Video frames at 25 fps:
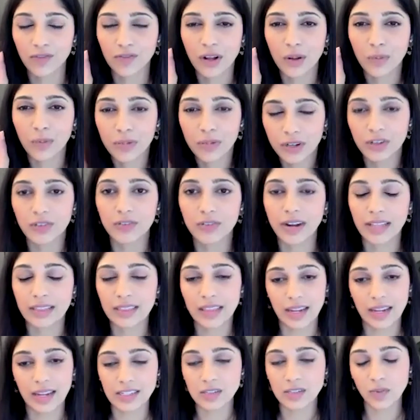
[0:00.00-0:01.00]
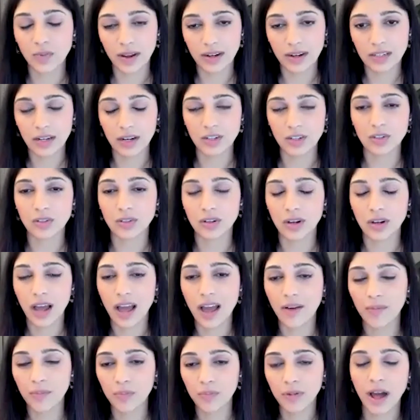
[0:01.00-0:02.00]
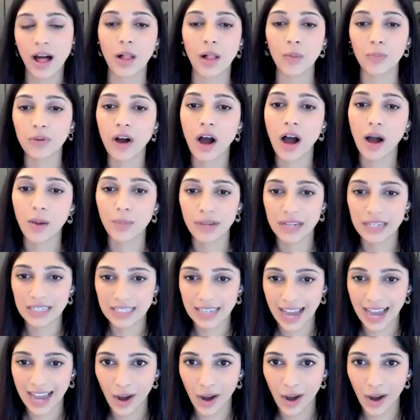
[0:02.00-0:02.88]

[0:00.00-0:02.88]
obliterate that sweat duct, or to help calm it